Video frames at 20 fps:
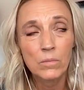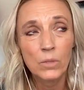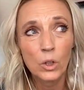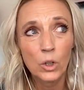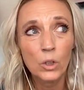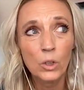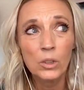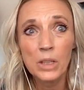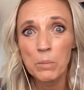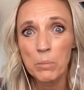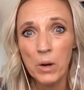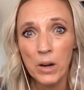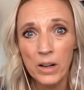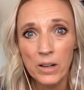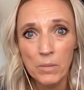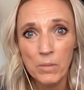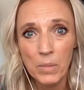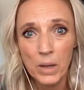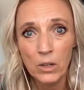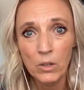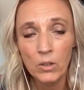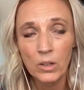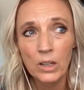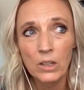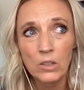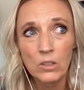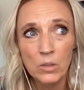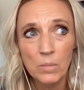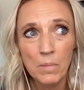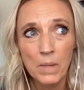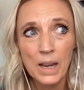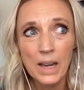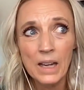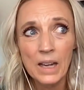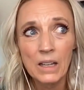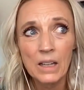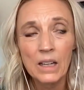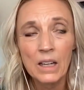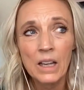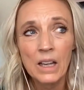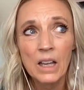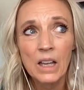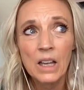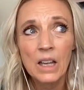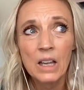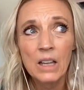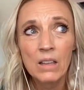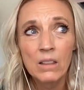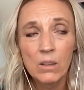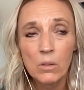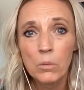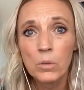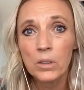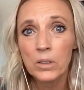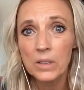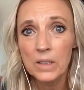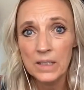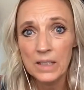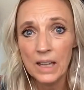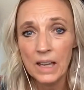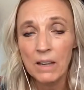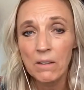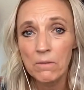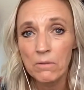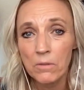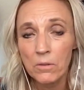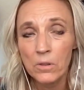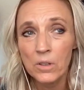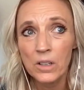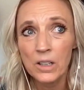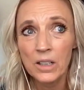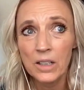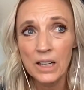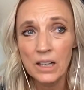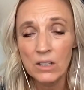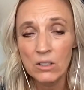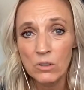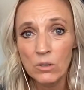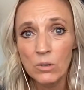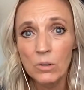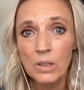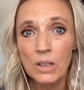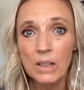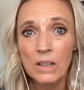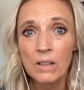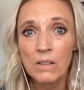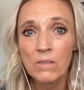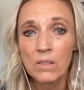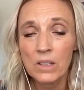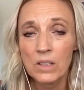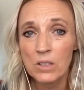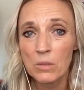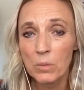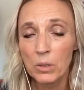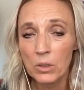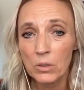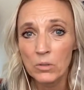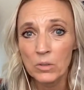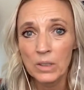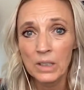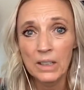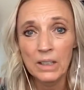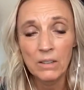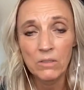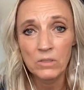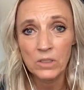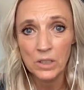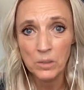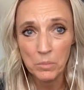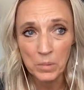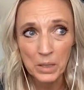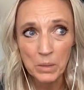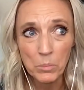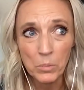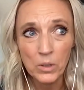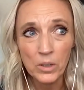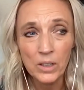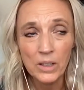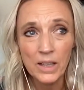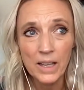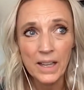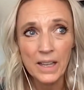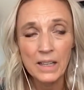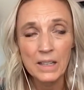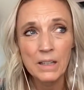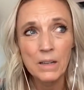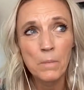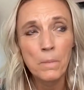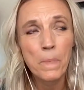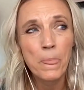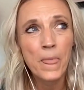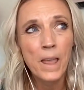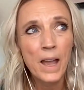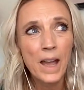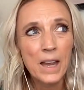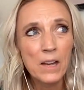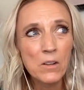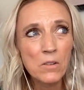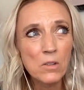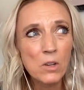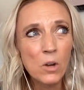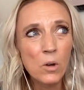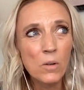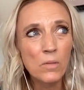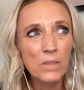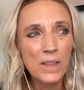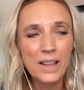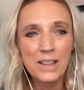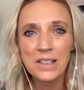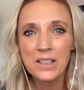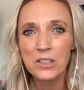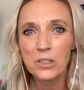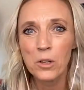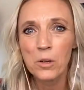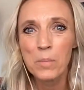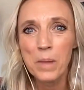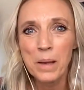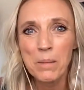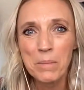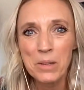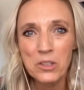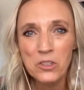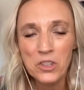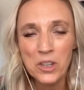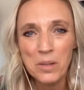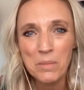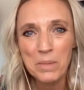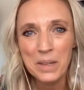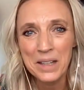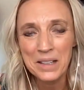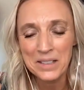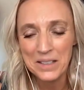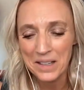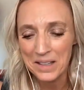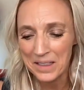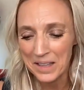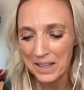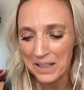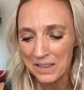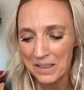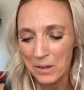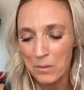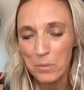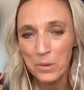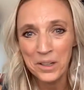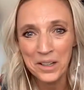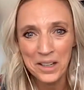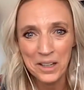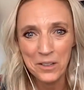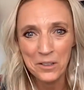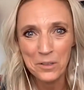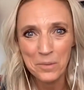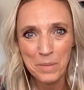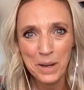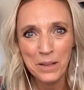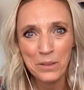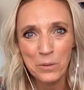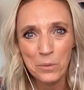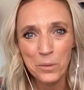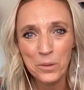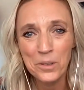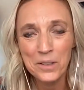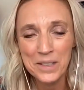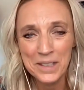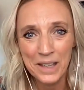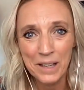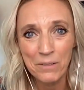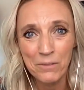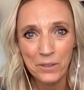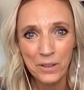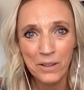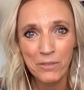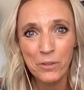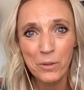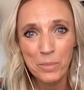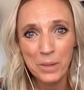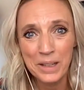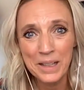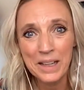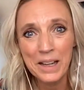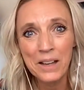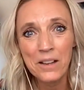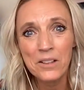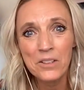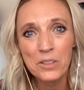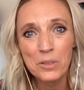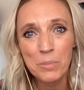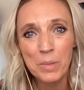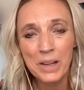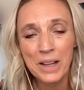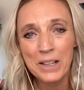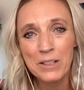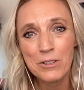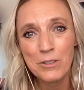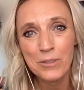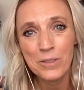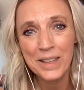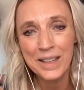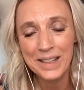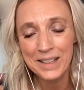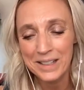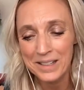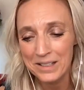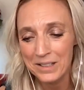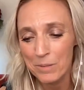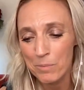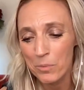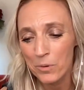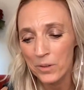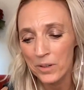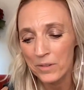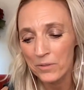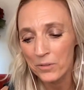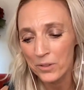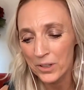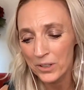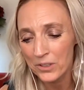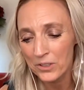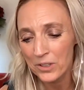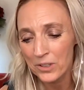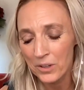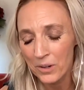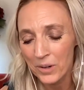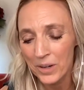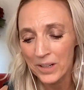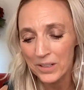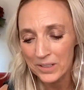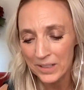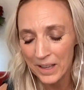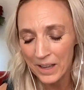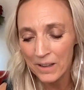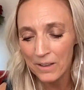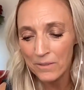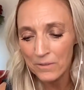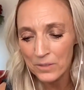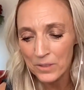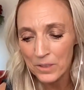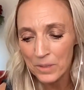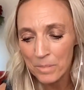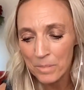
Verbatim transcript: early part of my career, to make the world safe for intuitive and spiritually gifted people. And I don't know if that's still my mission because I think that we're here to make the world safe for everybody else, but I do think it is important for us to know ourselves.